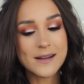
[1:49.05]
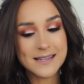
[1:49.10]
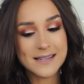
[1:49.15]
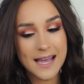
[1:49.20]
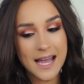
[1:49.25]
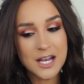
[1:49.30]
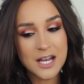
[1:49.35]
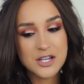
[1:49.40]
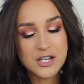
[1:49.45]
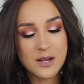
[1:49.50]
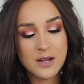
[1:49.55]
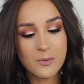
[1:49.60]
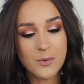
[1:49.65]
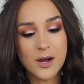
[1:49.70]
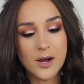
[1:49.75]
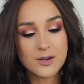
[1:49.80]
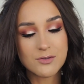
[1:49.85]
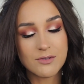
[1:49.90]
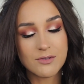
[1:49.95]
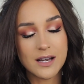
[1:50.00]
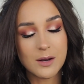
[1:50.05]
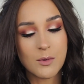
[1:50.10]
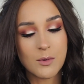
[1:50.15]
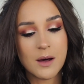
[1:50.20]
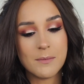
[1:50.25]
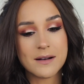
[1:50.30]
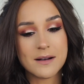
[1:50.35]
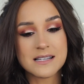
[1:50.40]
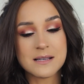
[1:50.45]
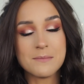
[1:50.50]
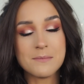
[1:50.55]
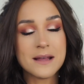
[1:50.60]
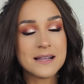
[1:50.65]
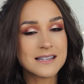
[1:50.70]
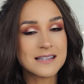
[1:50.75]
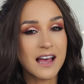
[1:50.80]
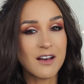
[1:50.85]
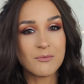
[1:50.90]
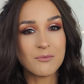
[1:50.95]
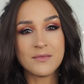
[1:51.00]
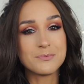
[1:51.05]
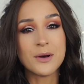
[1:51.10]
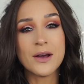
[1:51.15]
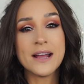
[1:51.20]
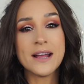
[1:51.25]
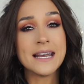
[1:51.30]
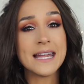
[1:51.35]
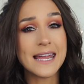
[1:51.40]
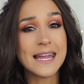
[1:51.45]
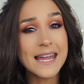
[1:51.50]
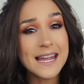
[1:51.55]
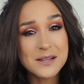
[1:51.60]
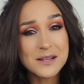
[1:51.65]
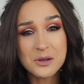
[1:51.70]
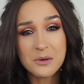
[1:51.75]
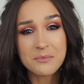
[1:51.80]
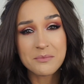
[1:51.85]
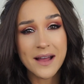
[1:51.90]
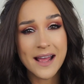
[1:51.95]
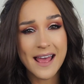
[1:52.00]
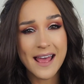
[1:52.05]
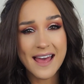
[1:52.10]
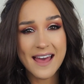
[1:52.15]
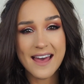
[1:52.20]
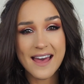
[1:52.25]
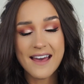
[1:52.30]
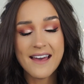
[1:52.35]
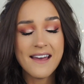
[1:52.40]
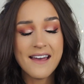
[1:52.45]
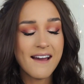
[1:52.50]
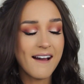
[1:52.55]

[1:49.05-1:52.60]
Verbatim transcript: it's actually worked really well because it means I haven't put any heat on my hair,